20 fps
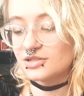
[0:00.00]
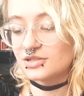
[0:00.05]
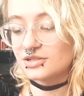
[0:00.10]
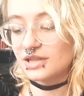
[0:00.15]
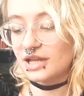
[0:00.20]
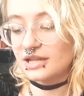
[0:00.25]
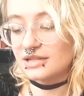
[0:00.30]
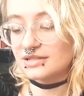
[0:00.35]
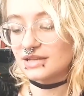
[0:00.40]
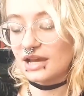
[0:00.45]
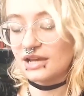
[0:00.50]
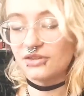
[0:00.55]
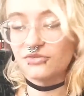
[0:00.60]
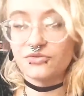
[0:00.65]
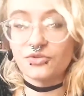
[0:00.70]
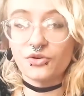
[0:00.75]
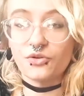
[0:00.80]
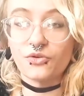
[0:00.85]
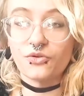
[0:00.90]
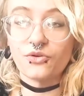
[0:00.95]
So that's
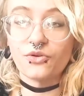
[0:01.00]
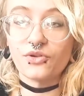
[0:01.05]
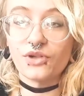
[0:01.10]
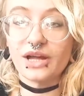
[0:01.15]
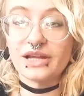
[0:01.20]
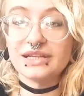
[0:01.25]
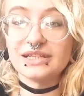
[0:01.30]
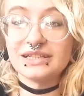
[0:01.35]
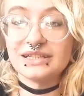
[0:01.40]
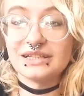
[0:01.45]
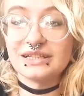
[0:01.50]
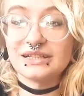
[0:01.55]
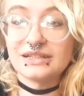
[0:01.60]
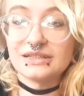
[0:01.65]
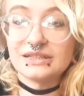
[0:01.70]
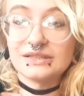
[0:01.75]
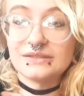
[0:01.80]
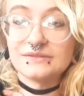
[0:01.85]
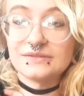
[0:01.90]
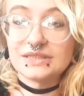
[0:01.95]
kind of the whole idea
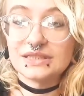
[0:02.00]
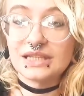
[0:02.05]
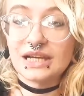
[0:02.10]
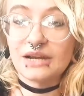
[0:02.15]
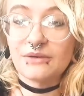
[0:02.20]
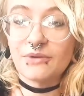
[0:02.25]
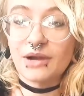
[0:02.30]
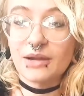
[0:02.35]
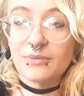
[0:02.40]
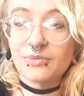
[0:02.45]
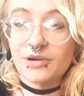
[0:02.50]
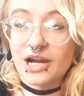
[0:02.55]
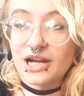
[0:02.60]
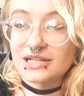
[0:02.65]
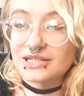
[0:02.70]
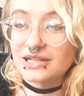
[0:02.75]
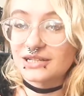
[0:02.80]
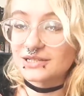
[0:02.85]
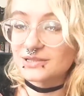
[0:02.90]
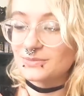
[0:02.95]
of DIY
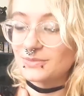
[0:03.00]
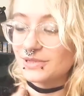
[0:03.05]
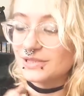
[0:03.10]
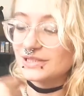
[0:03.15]
projects.